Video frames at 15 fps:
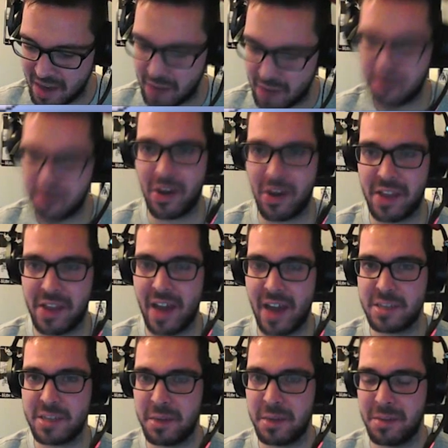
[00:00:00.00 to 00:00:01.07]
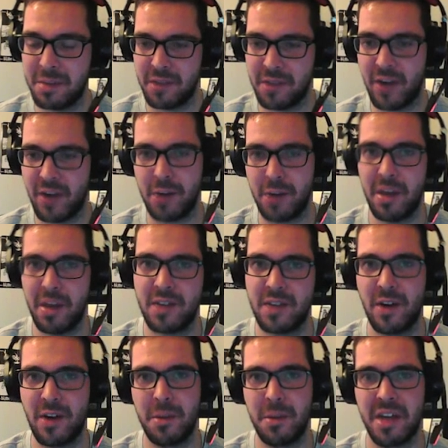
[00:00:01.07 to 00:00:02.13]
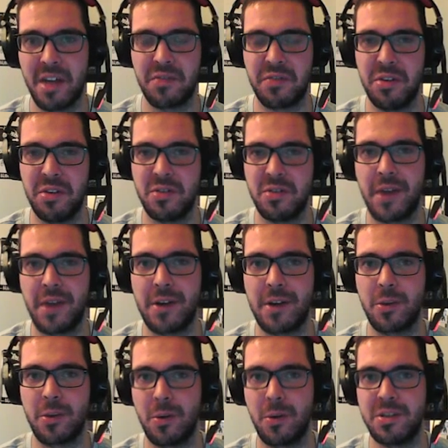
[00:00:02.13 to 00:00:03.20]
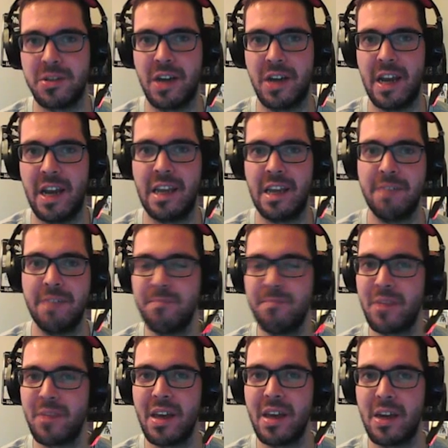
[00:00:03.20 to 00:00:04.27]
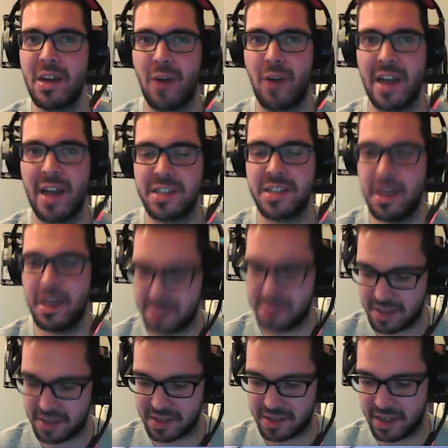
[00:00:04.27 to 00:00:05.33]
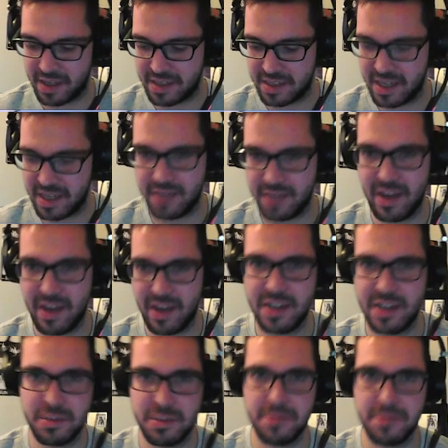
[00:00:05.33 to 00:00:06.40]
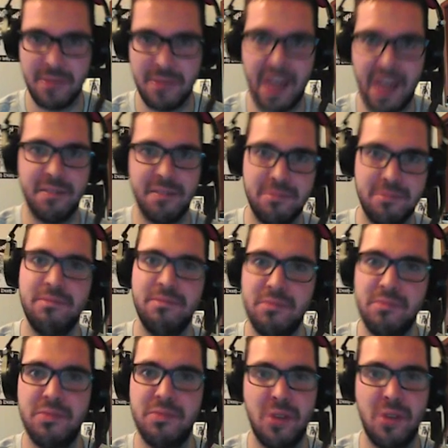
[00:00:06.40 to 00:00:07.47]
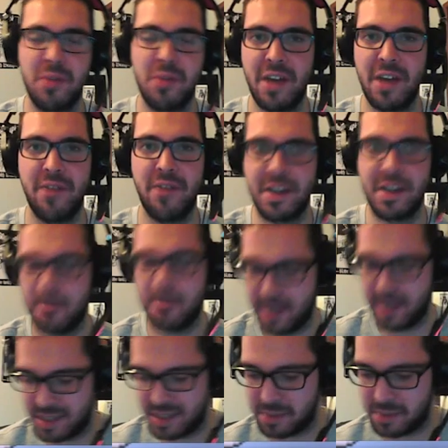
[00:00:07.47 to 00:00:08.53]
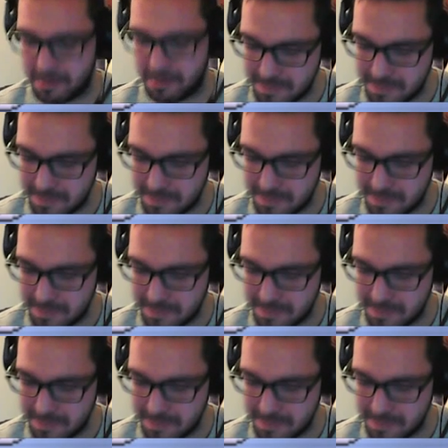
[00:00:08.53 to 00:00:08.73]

we've got the Ice Beam and the Fire Blast. Fire Blast for those Ferrothorns and any grass types that think they can take advantage and don't get affected by Ice Beam.